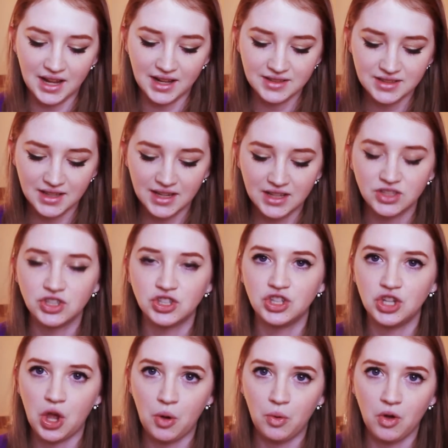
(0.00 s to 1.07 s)
It's like a
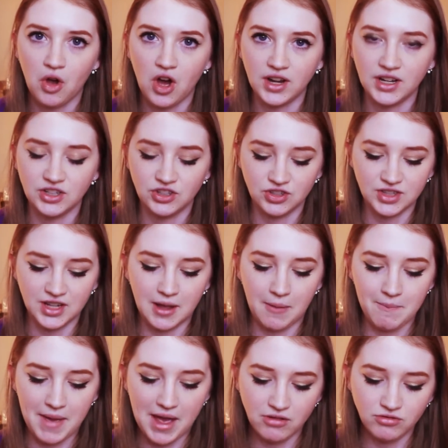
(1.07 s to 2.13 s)
snow cottage. It's like a
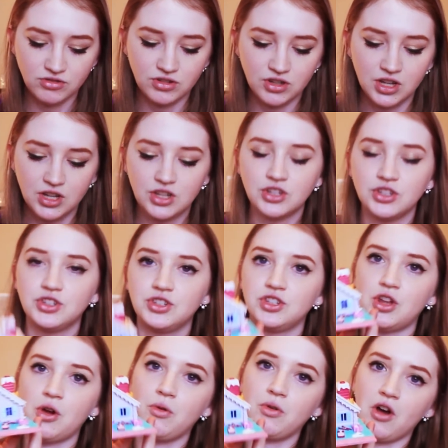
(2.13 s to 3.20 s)
mountain
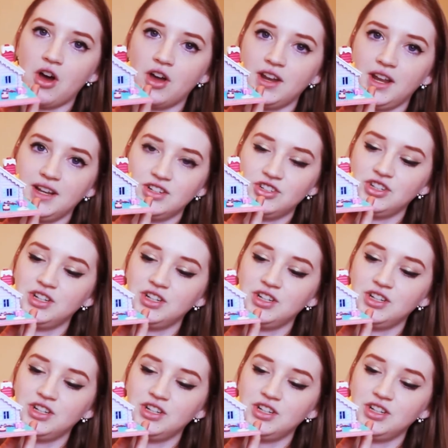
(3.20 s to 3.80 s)
snow cottage.